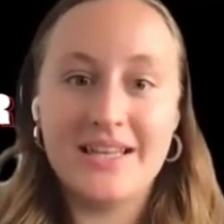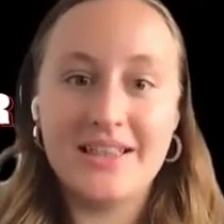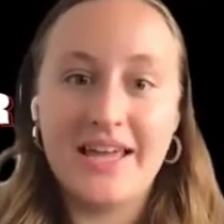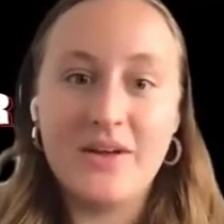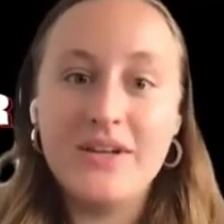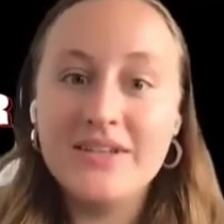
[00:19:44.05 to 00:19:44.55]

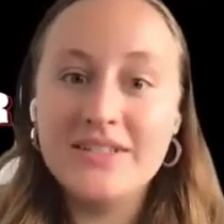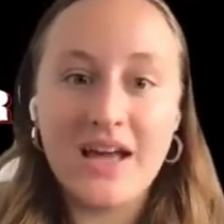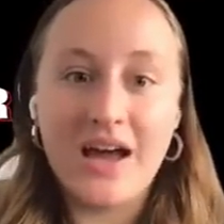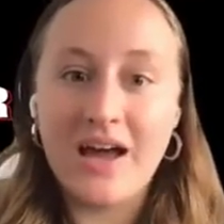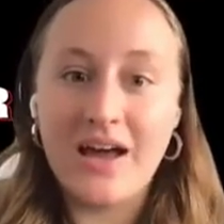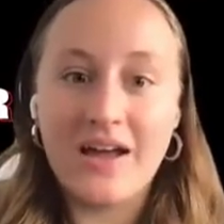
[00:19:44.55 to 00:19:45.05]
Like we
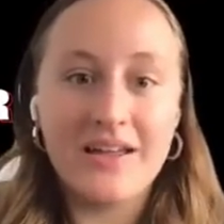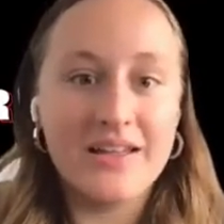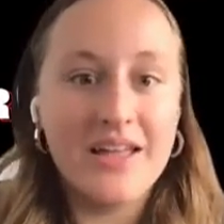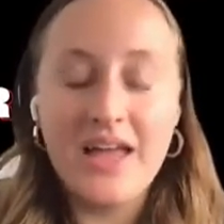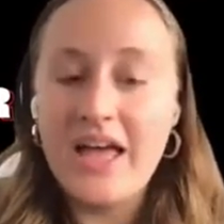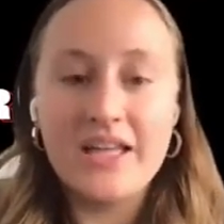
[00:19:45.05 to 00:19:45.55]
saw,
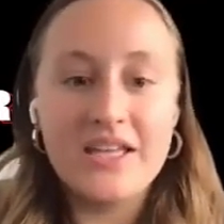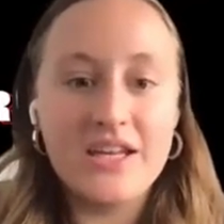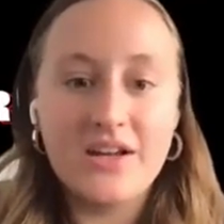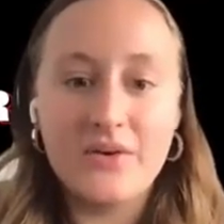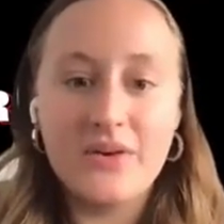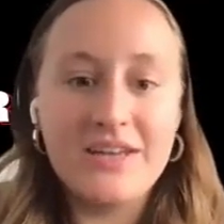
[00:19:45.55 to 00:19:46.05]
you
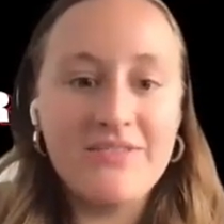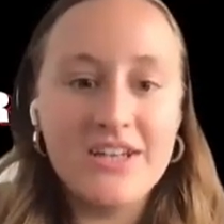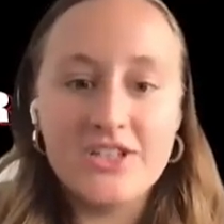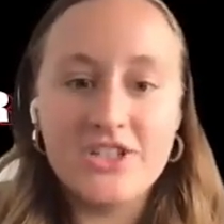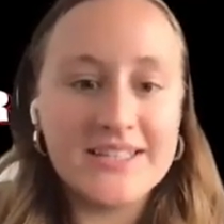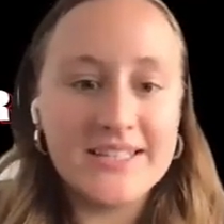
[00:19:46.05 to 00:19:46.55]
know, even
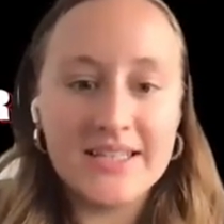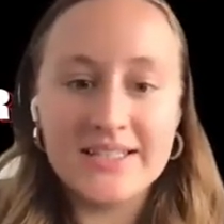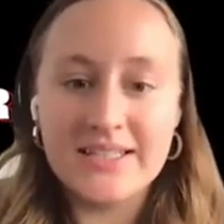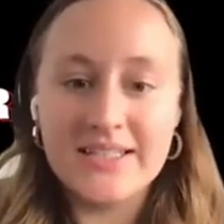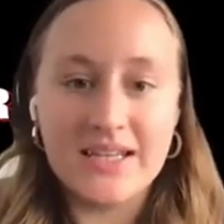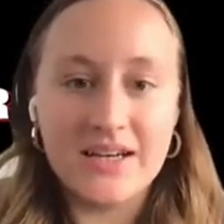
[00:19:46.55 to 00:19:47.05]
Jessica
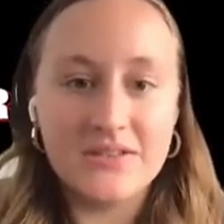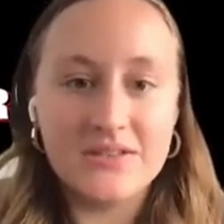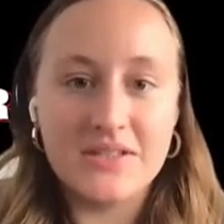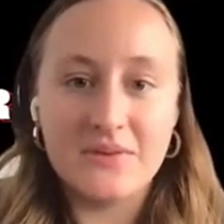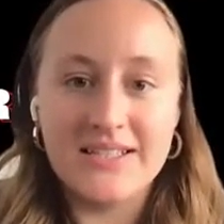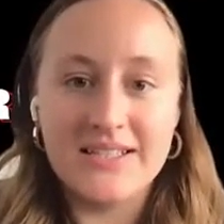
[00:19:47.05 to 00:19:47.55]

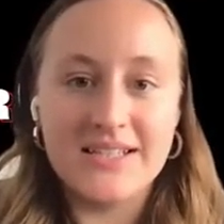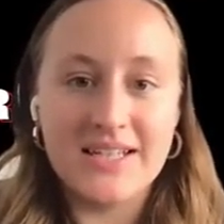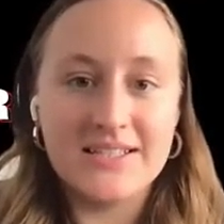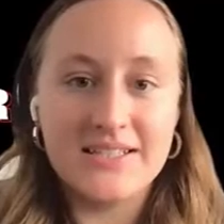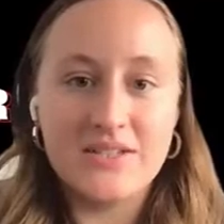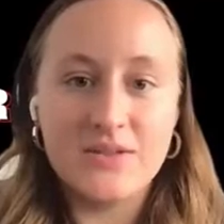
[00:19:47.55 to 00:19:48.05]
Cisneros' race in
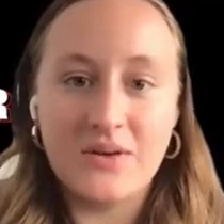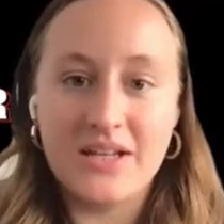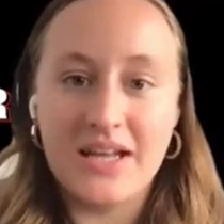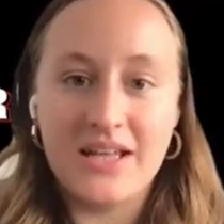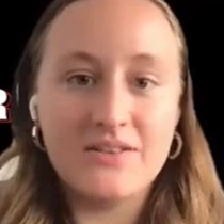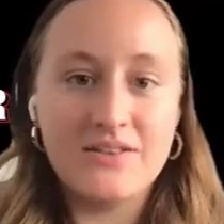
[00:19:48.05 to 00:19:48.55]
Texas
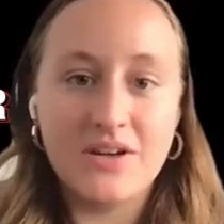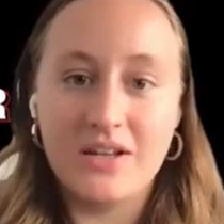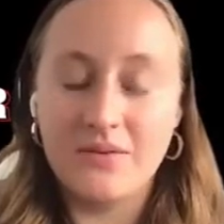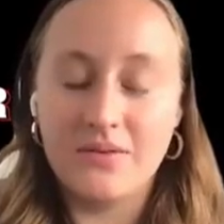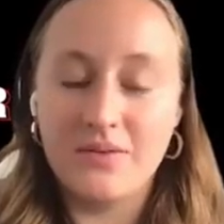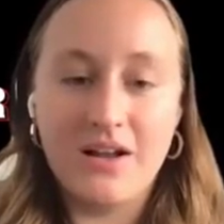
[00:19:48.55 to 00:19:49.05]
28th during the
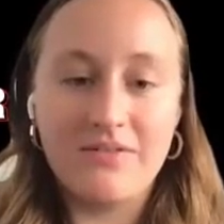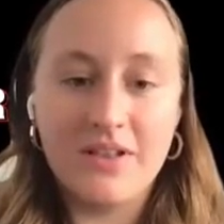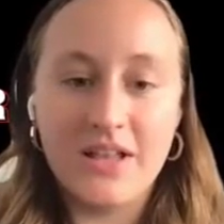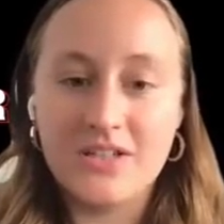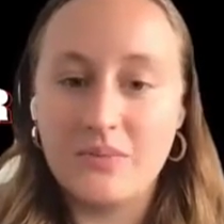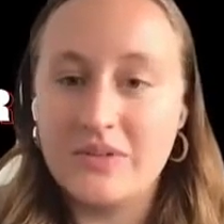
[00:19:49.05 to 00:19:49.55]
runoff
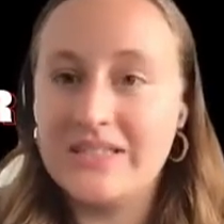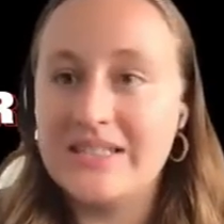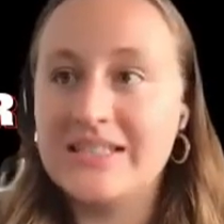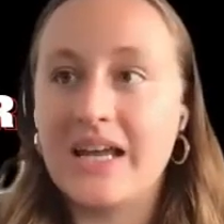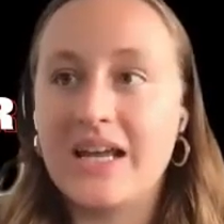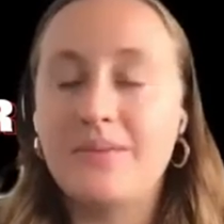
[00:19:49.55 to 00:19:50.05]
election was
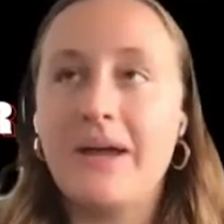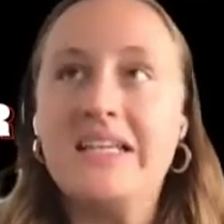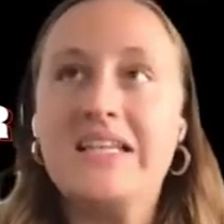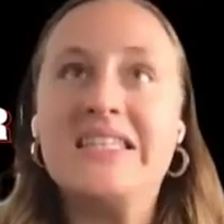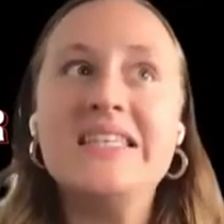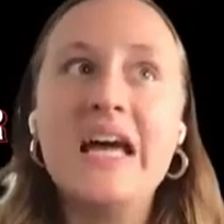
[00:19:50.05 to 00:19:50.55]
decided by
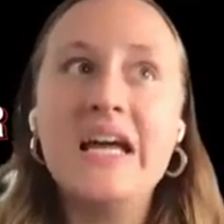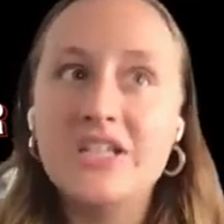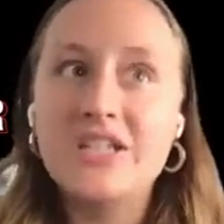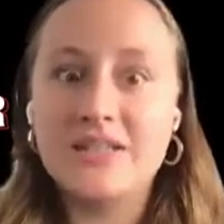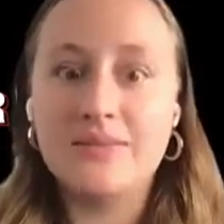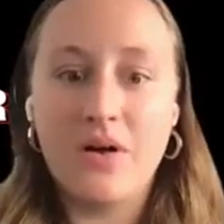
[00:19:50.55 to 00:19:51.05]
such
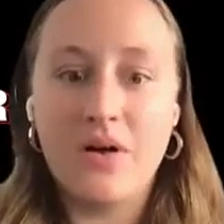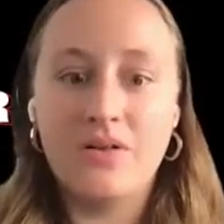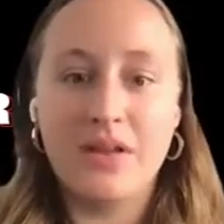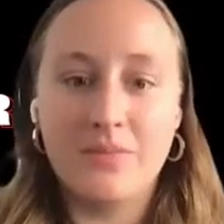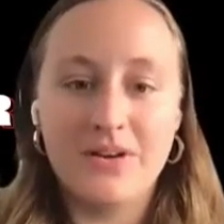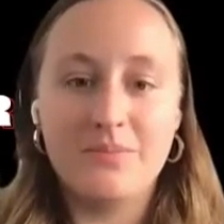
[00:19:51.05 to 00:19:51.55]
a small
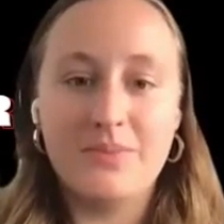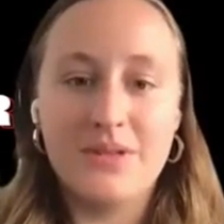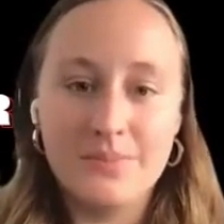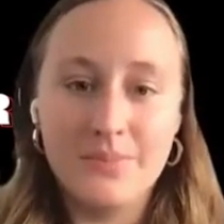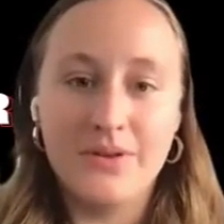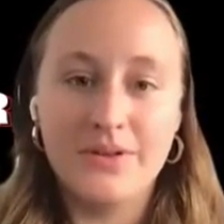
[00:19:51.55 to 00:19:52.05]
number of people.